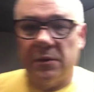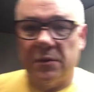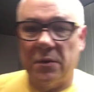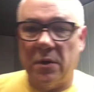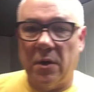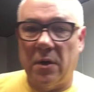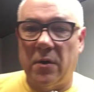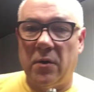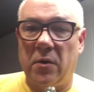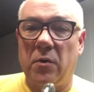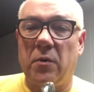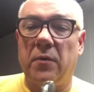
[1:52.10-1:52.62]

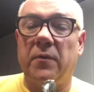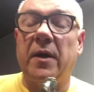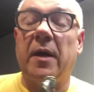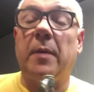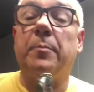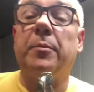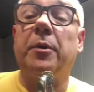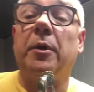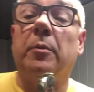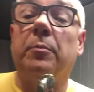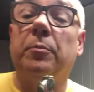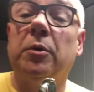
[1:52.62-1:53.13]
So I've got
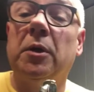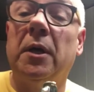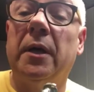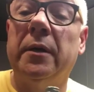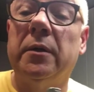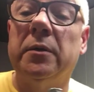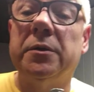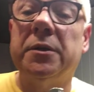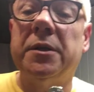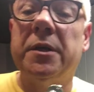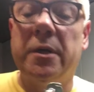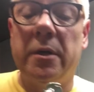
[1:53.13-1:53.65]
a pair of
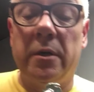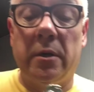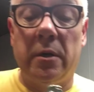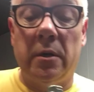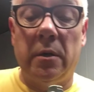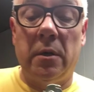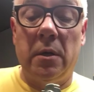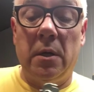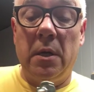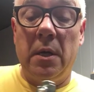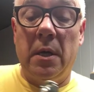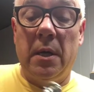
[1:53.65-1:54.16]
pliers
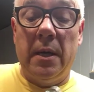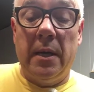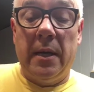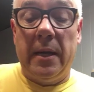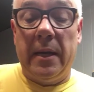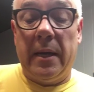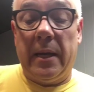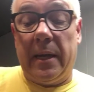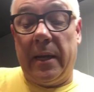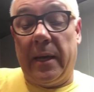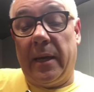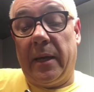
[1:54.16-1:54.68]
here,
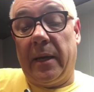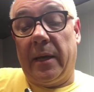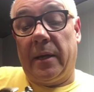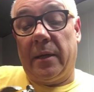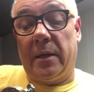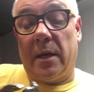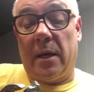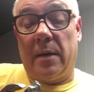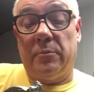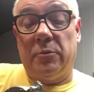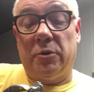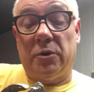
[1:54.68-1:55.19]

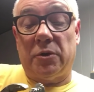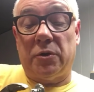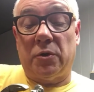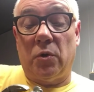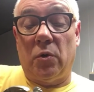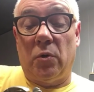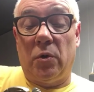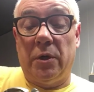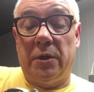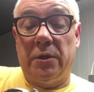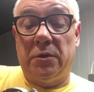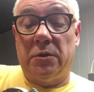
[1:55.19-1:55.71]
and I'm just
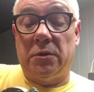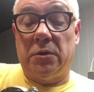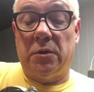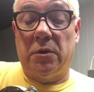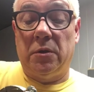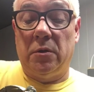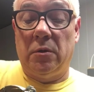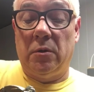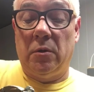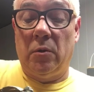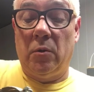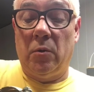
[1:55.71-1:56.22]
going
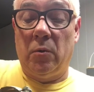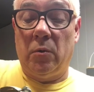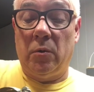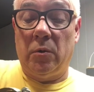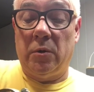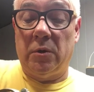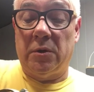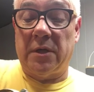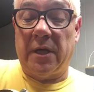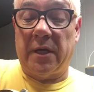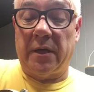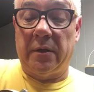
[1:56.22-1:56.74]
to
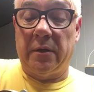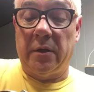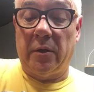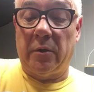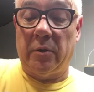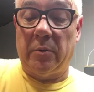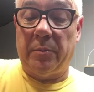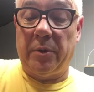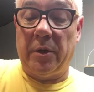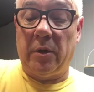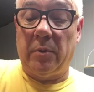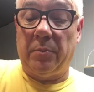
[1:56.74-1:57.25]
take
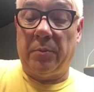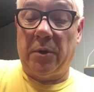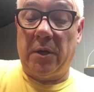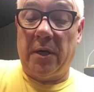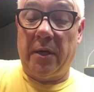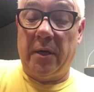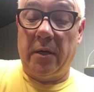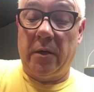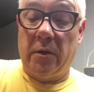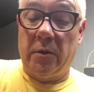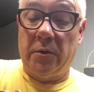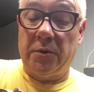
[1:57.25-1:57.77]
another pair of
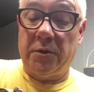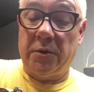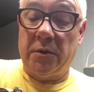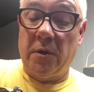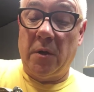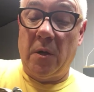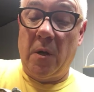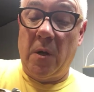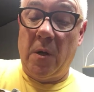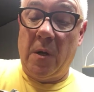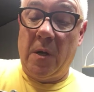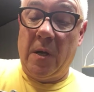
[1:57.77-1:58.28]

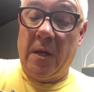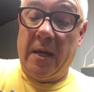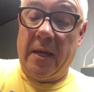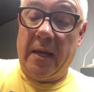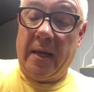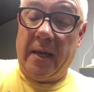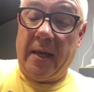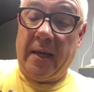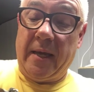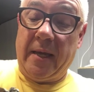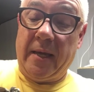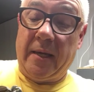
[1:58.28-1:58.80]
pliers
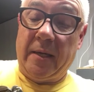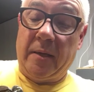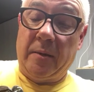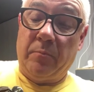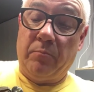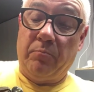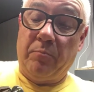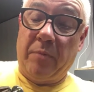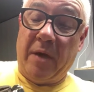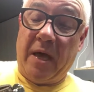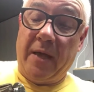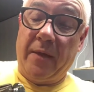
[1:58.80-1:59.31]

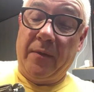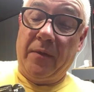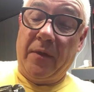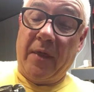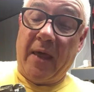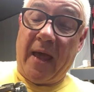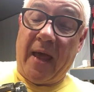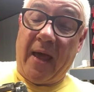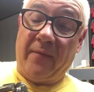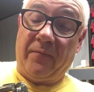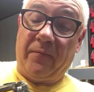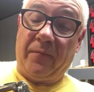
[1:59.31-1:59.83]
and bend
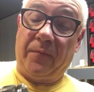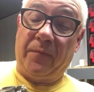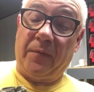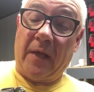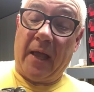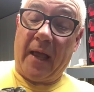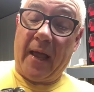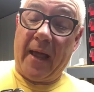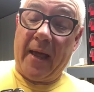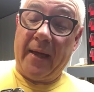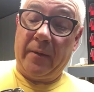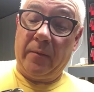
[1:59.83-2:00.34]
that
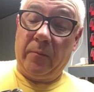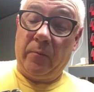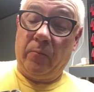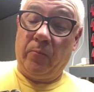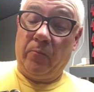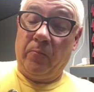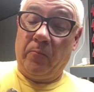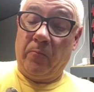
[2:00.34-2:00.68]
flat.